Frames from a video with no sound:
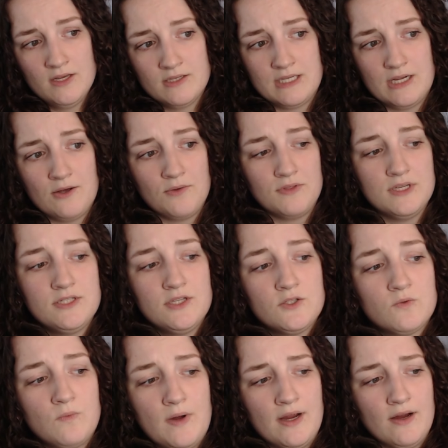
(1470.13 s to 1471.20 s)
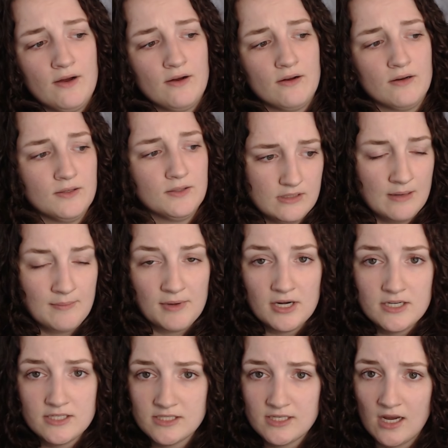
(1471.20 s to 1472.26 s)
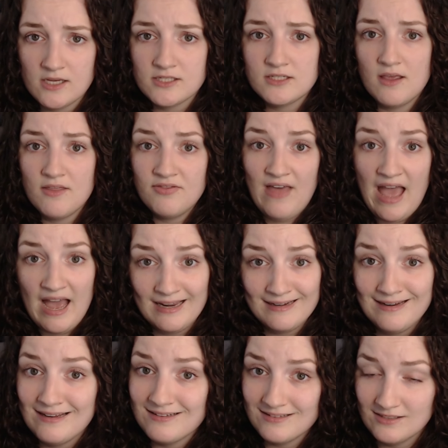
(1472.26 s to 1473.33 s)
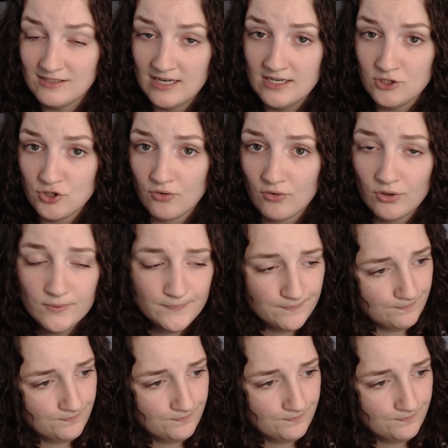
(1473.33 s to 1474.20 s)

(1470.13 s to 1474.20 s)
So this is where I'm going to discuss Thad in general,